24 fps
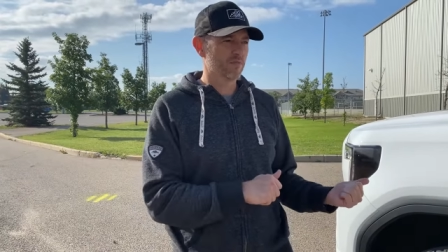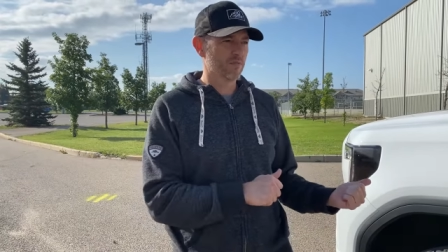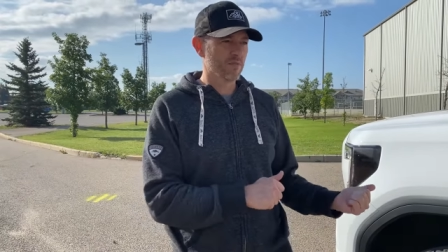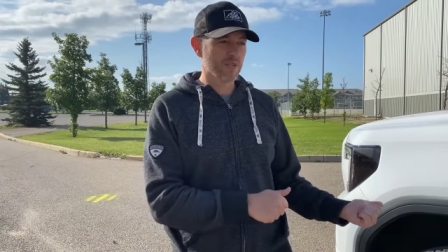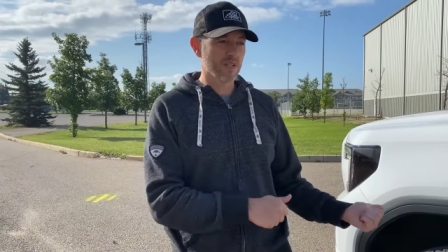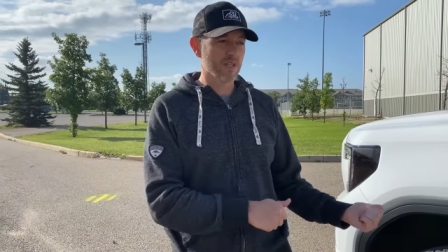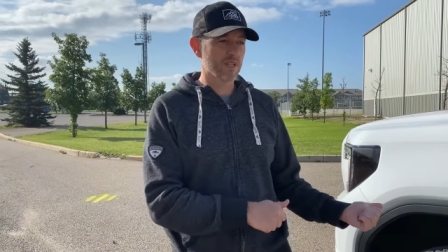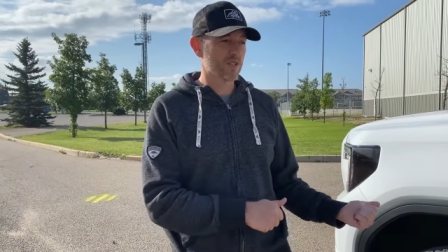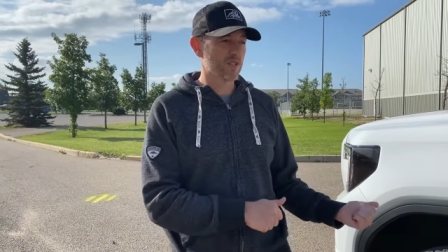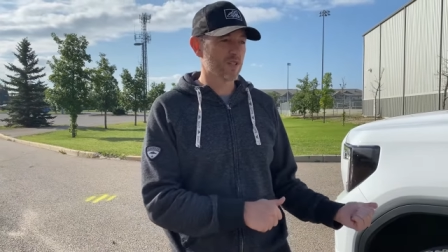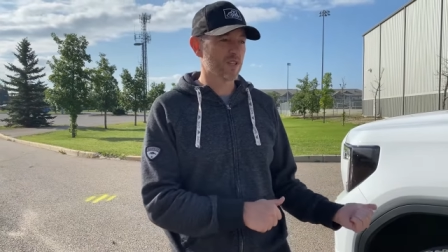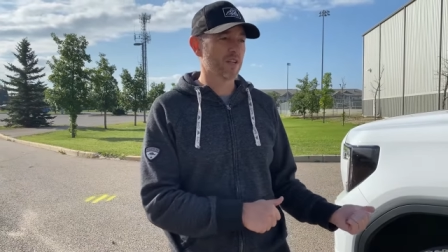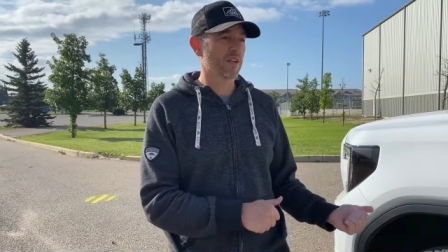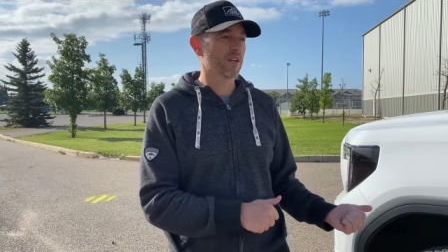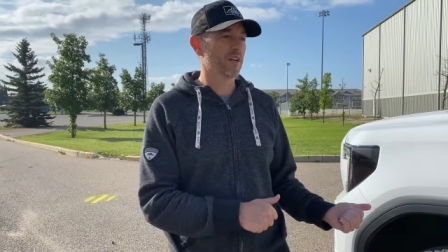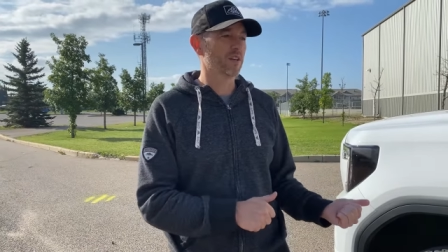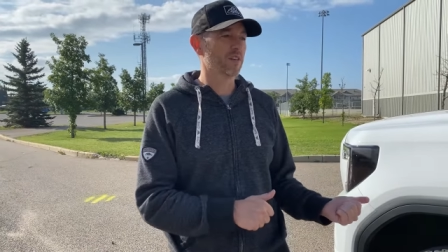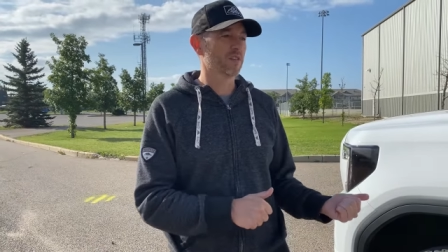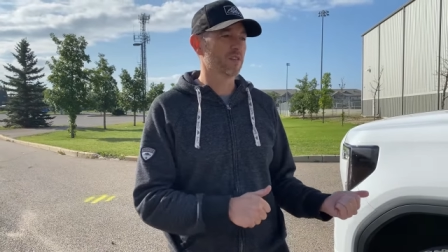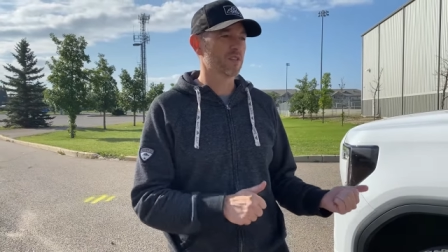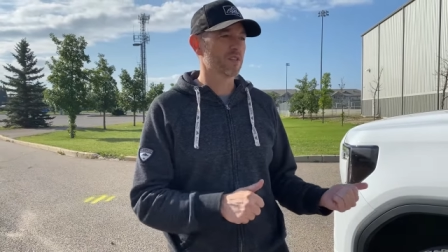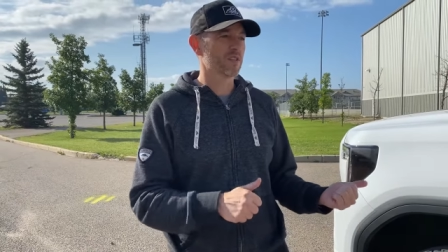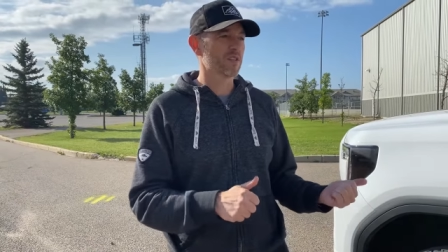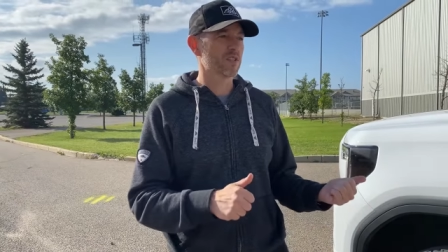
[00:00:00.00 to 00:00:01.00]
these
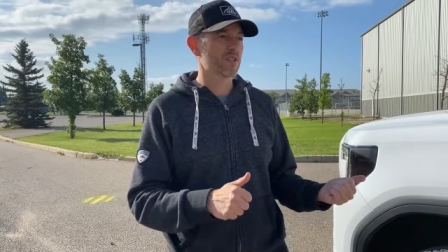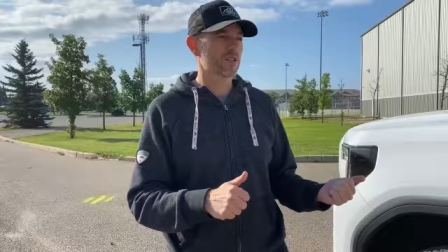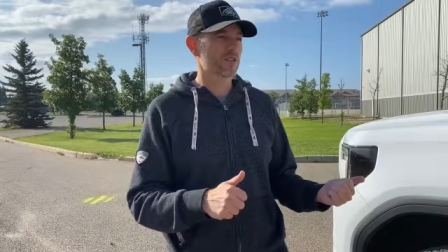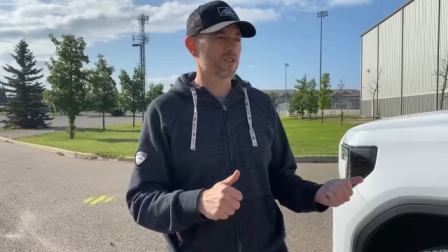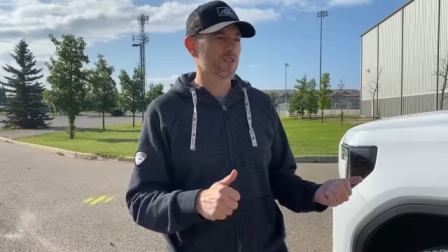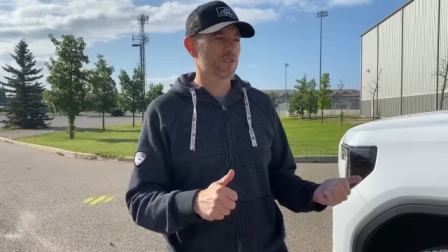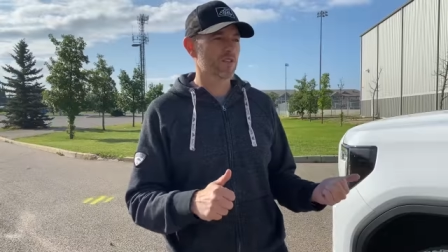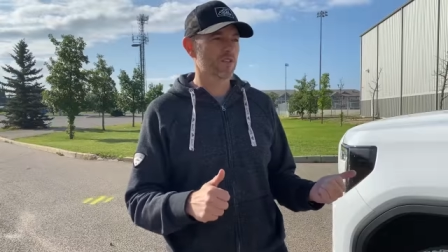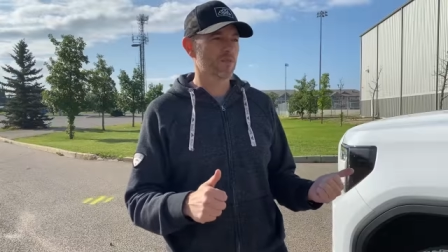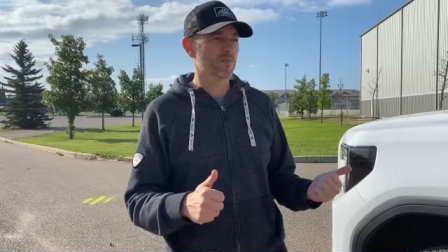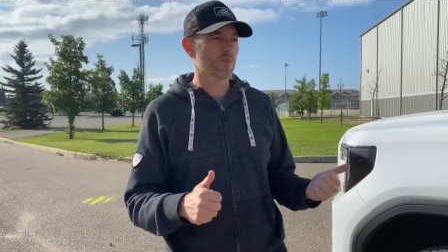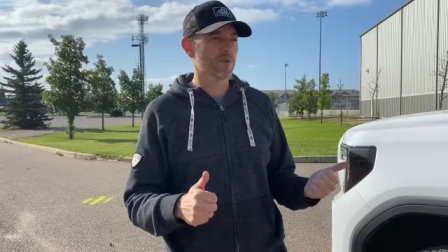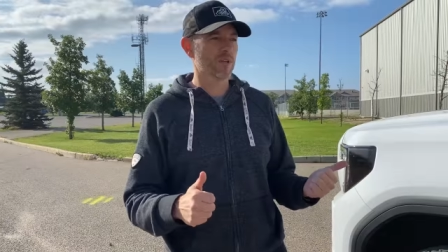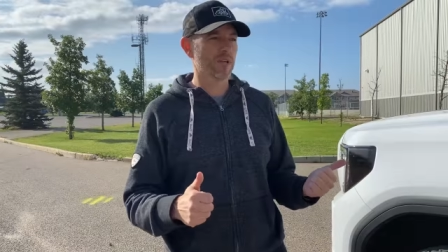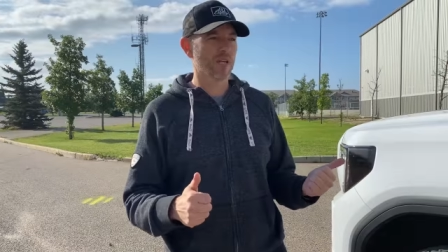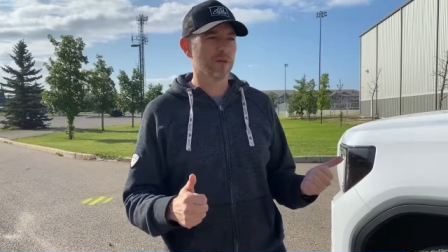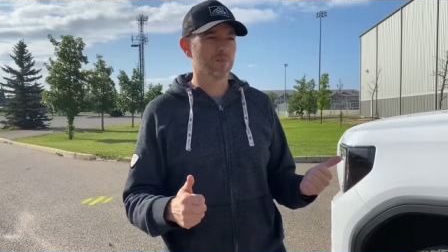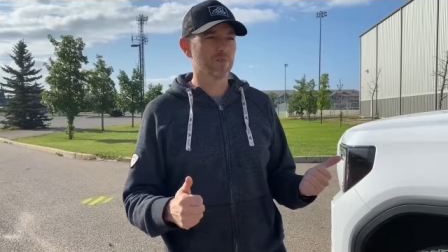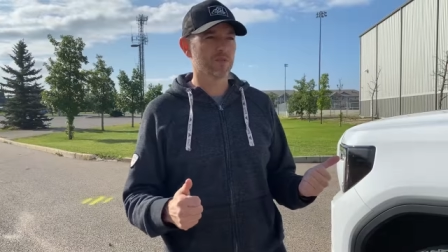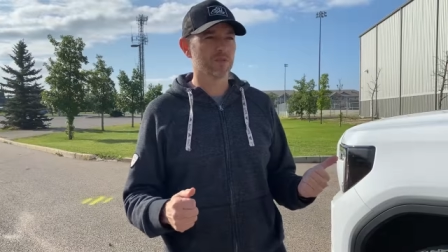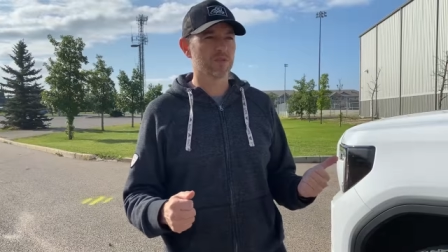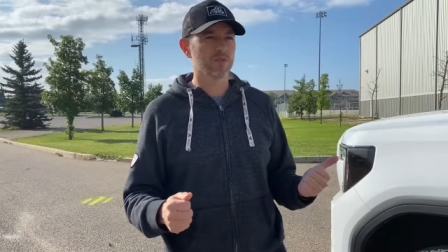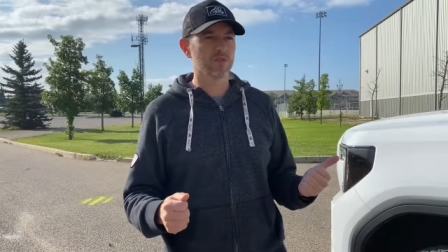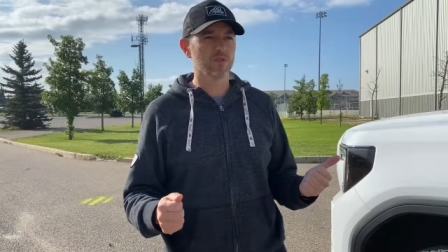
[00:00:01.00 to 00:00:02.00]
Sierras, you've been
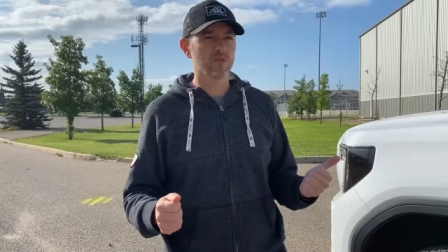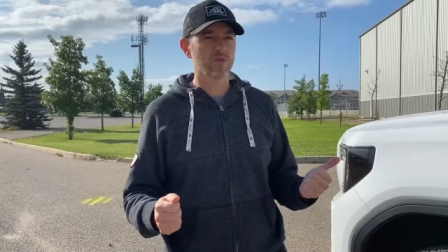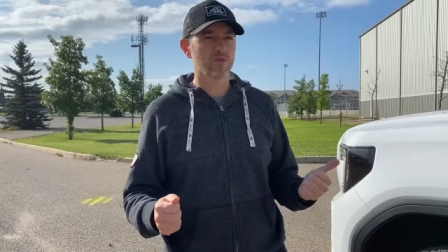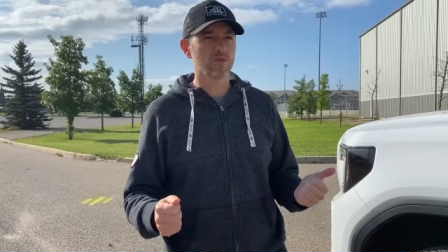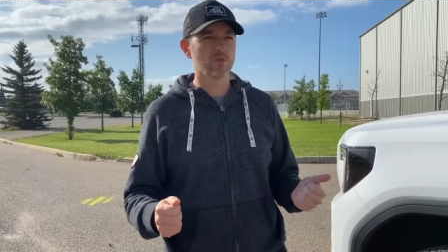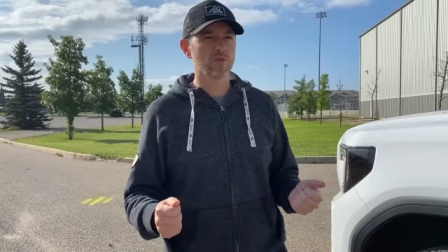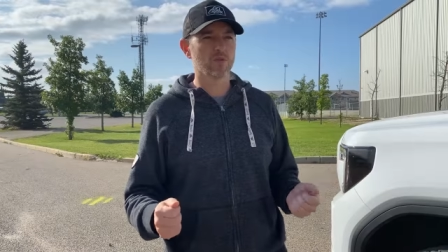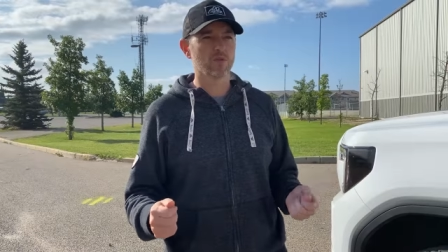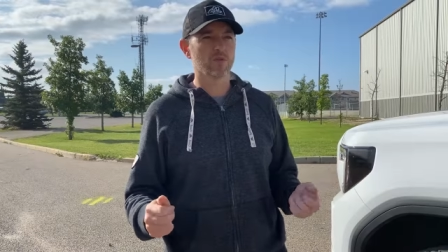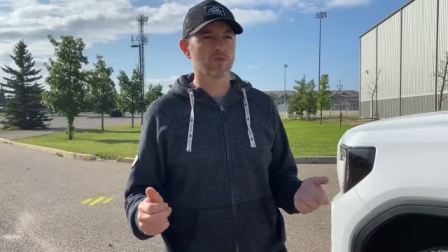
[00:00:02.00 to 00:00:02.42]
able to